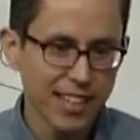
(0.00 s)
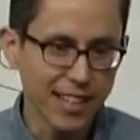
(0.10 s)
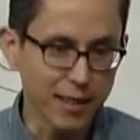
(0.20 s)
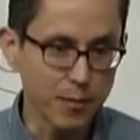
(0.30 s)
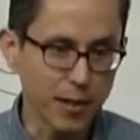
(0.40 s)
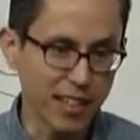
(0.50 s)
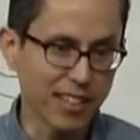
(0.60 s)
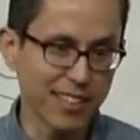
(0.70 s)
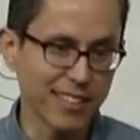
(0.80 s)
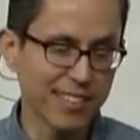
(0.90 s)
is
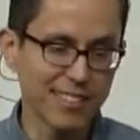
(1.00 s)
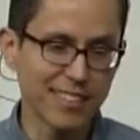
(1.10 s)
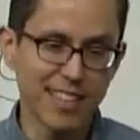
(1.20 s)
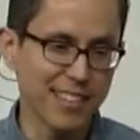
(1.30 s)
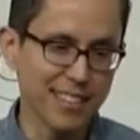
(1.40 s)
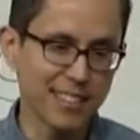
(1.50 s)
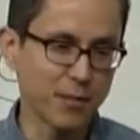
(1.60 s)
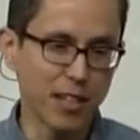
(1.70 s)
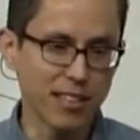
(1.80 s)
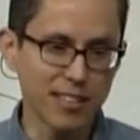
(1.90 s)
by, and this isn't
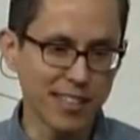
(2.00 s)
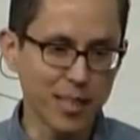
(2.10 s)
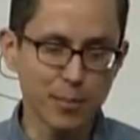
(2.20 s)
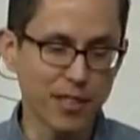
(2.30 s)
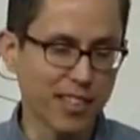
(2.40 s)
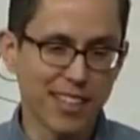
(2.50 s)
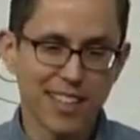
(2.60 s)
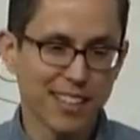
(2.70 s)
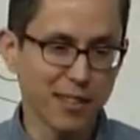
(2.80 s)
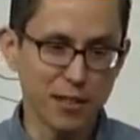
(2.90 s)
rocket science, but
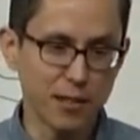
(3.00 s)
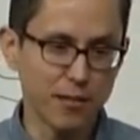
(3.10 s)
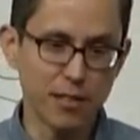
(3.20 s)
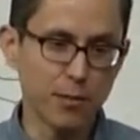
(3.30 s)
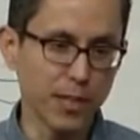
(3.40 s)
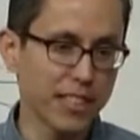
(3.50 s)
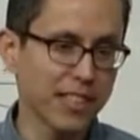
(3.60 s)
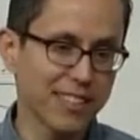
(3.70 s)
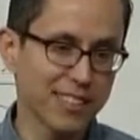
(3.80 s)
there's, there's reading.